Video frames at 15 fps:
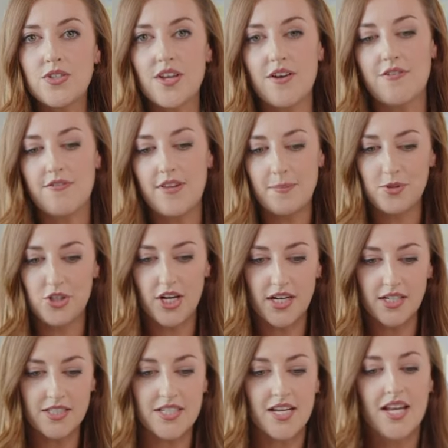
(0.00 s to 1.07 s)
a flip
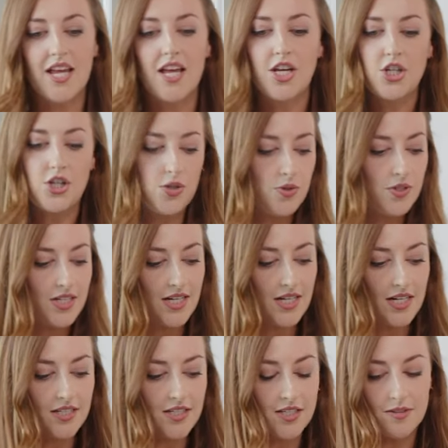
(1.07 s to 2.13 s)
chart. You
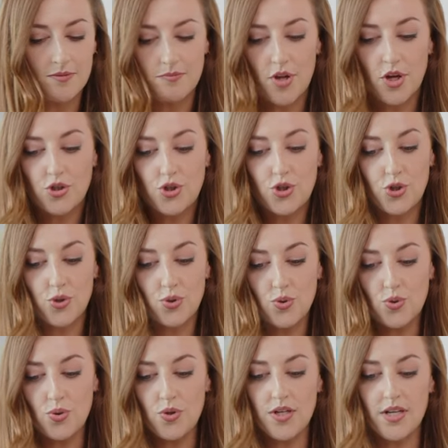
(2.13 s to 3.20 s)
need
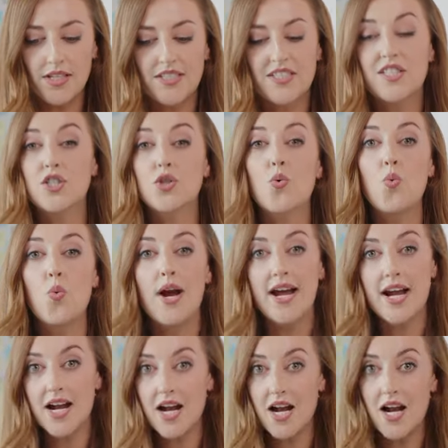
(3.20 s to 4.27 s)
2
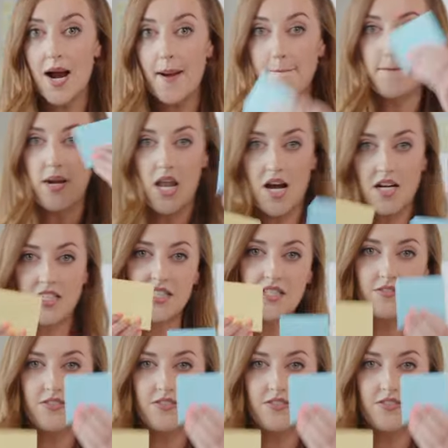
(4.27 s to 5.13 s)
square blocks of